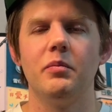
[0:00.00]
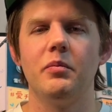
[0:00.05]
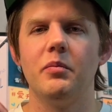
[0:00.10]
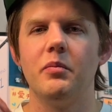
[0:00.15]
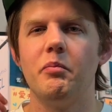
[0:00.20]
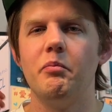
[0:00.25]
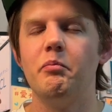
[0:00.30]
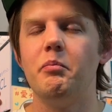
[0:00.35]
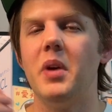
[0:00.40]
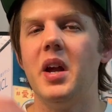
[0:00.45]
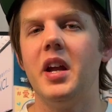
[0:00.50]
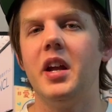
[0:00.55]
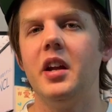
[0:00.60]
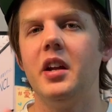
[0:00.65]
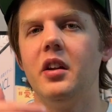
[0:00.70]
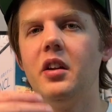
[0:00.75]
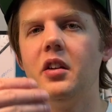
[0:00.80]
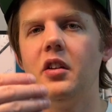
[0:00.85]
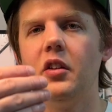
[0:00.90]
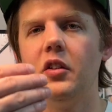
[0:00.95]

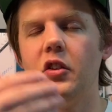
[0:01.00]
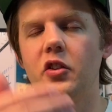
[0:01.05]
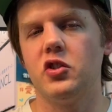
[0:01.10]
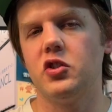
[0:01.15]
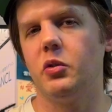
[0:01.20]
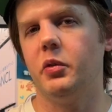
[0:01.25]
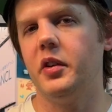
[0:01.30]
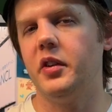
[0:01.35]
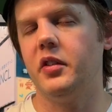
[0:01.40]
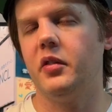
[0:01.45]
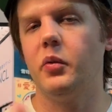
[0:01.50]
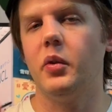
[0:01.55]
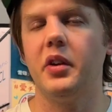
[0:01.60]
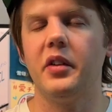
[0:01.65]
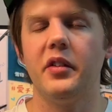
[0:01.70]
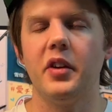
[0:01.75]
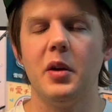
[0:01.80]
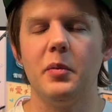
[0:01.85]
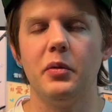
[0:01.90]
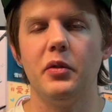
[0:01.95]
made the choice of what
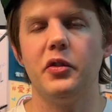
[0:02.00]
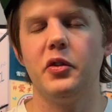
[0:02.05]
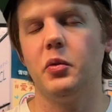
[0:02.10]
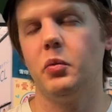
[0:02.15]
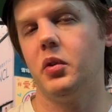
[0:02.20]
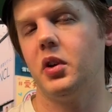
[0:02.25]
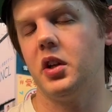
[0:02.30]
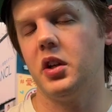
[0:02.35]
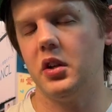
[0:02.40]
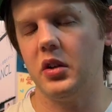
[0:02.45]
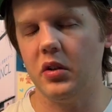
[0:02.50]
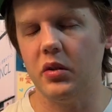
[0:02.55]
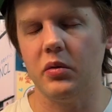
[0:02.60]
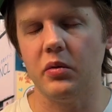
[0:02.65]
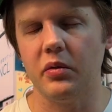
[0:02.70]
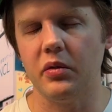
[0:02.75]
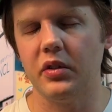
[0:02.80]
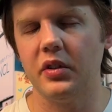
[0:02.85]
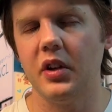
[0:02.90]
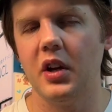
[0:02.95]
samples you want to
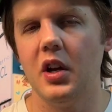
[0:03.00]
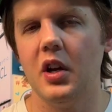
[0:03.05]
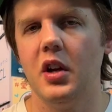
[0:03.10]
use.